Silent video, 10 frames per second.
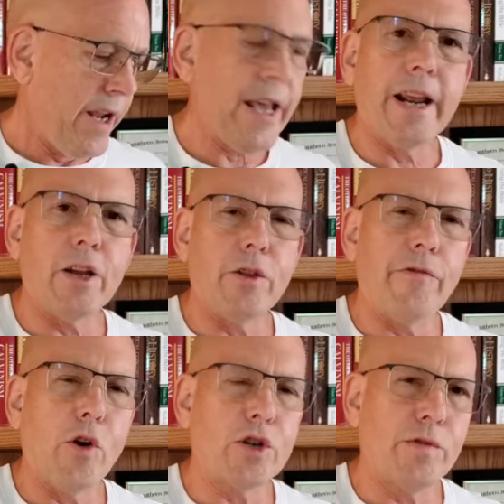Beginning in
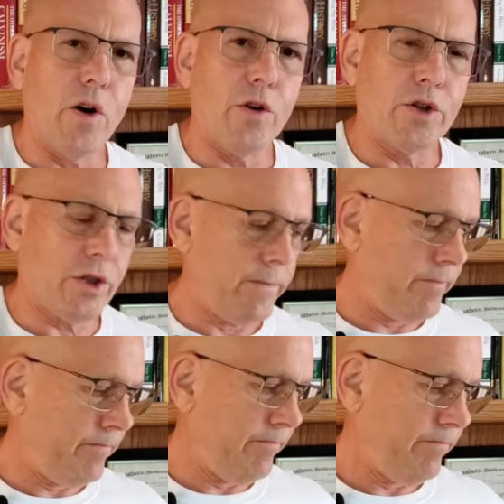the first verse.
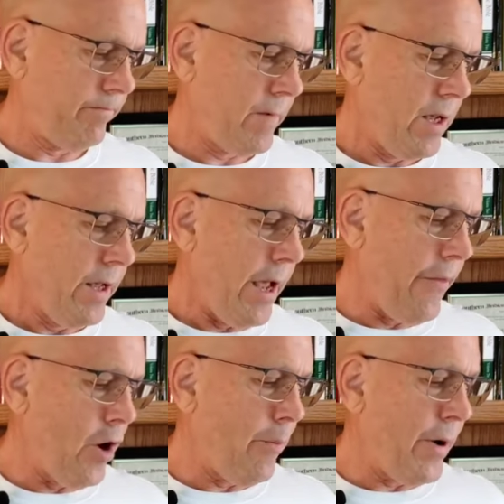
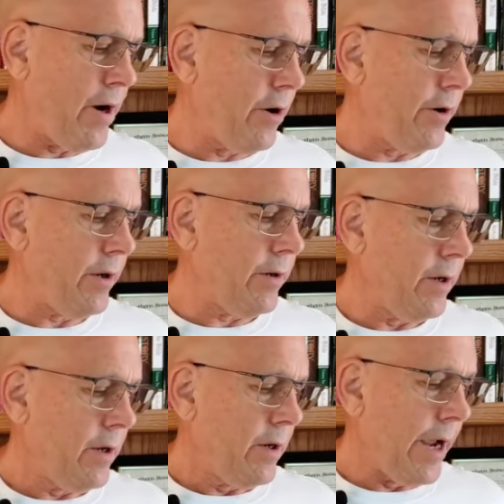And there appeared
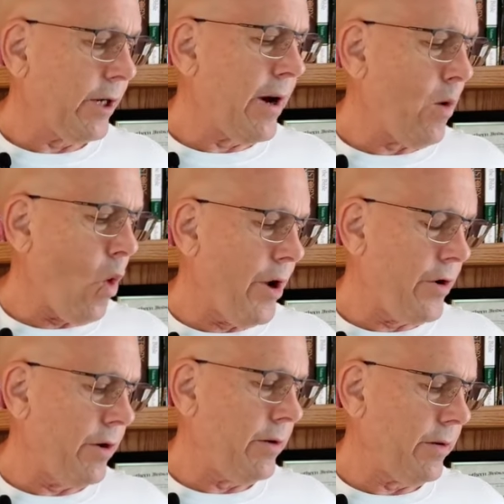a great
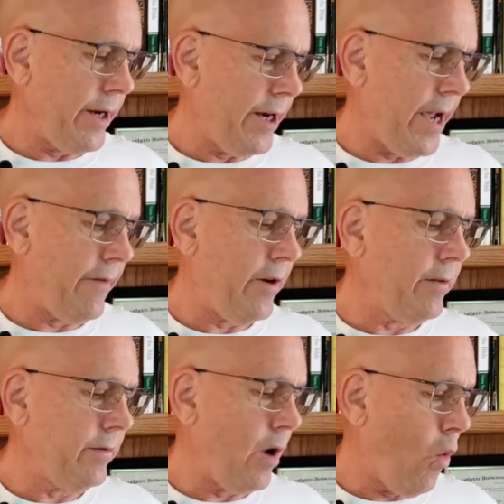wonder in
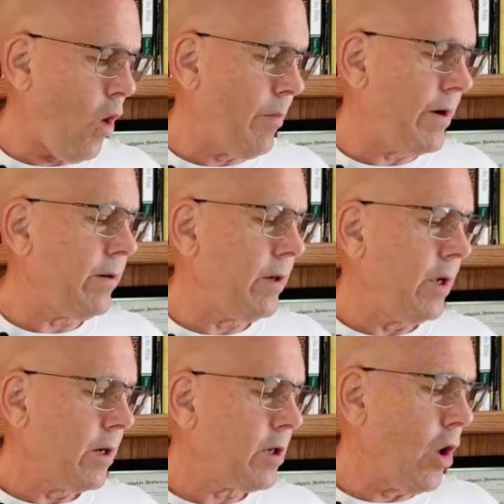heaven, a woman
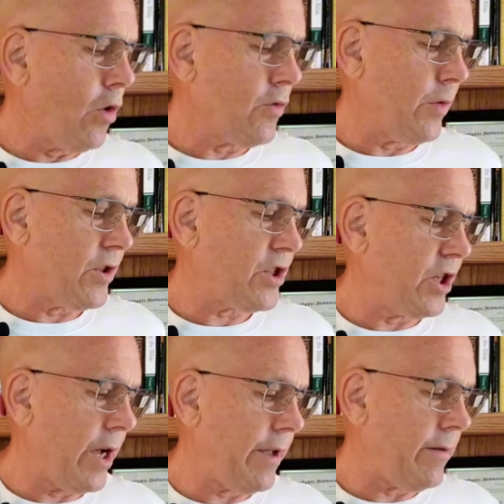clothed with the
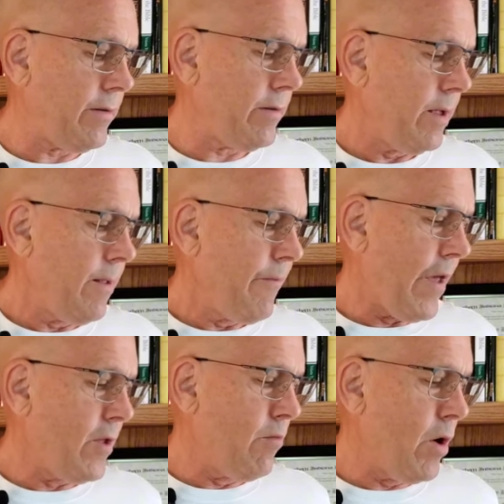sun
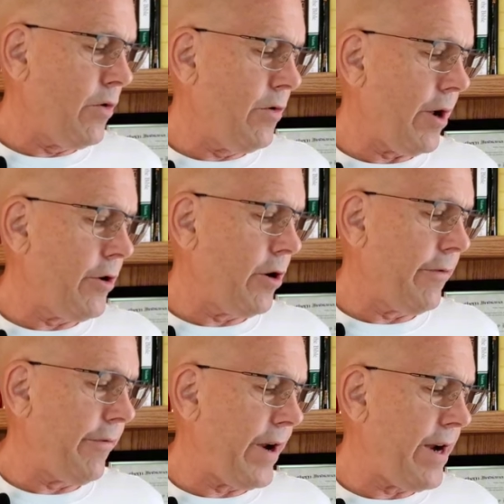and the moon under
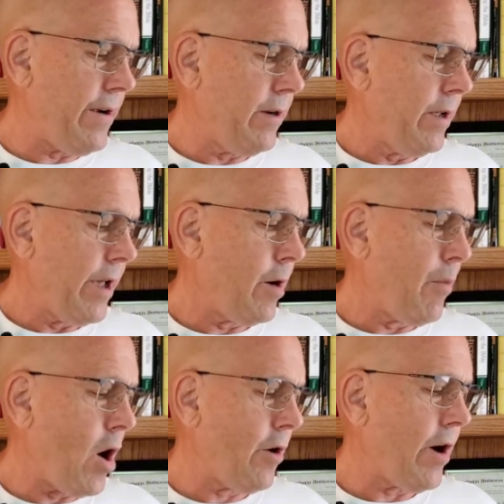her feet, and
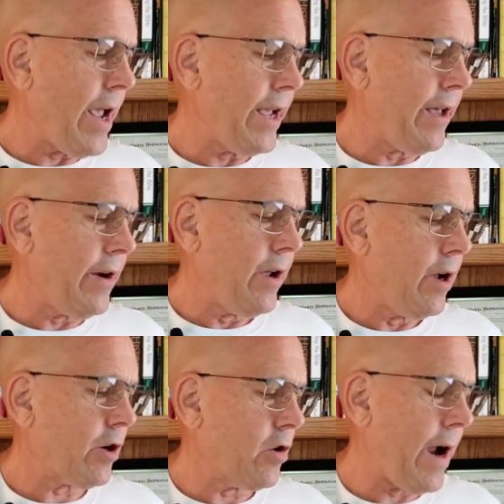upon her head
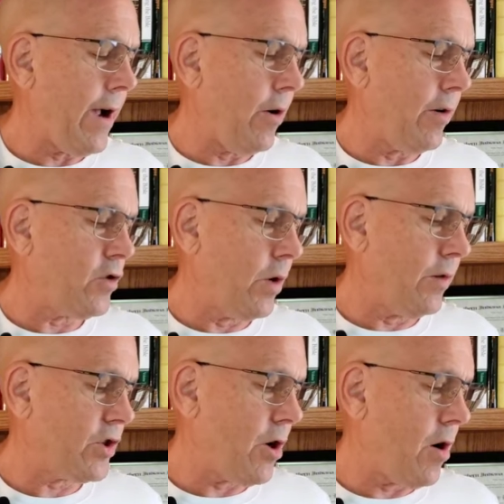a crown of
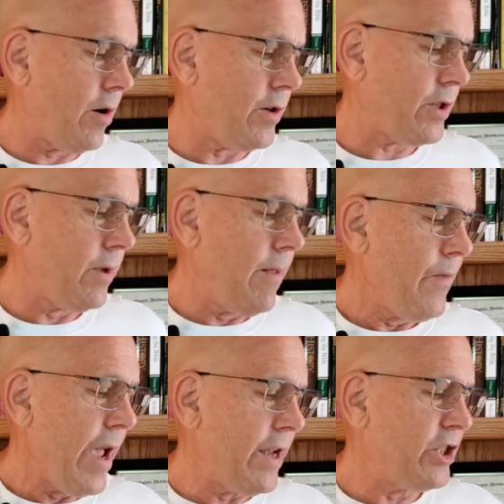12 stars.
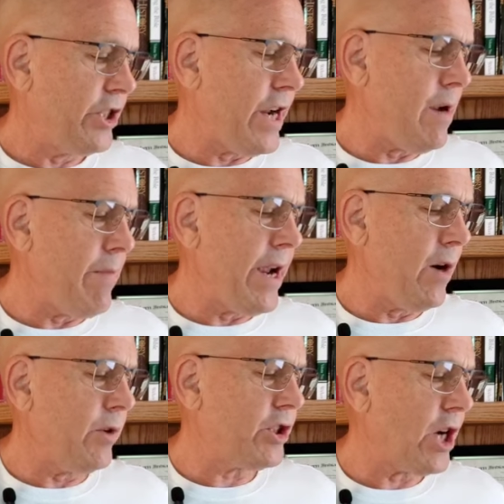And she,
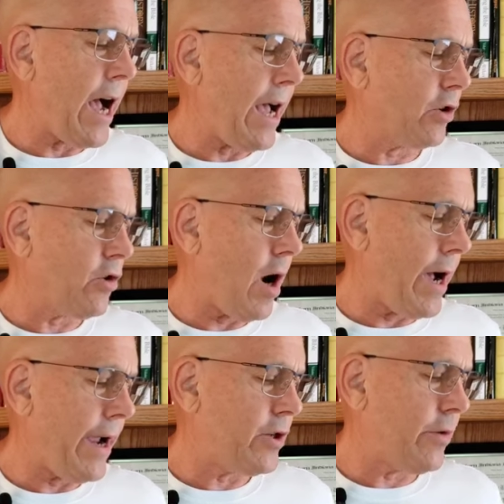being with child,
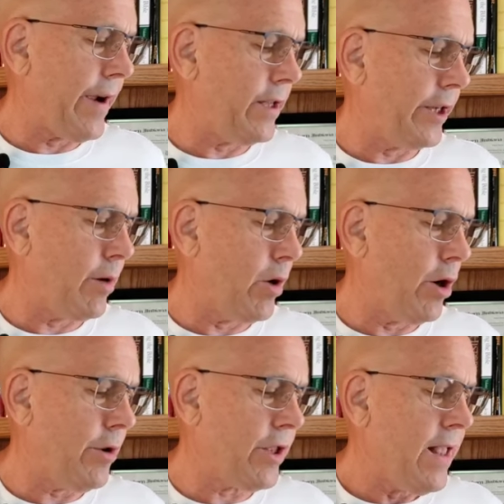cried, travailing in
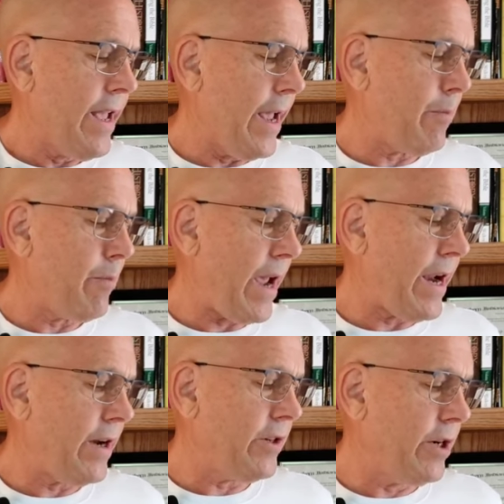birth, and
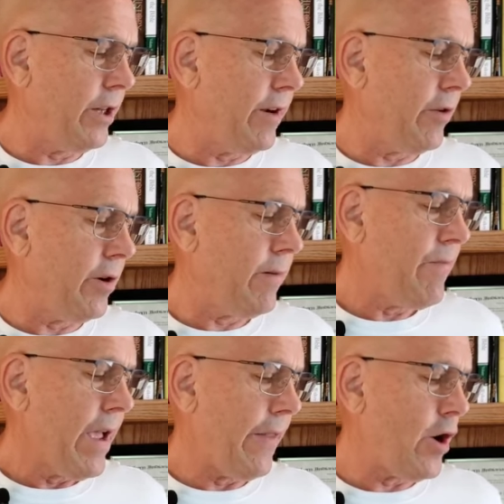pain to deliver.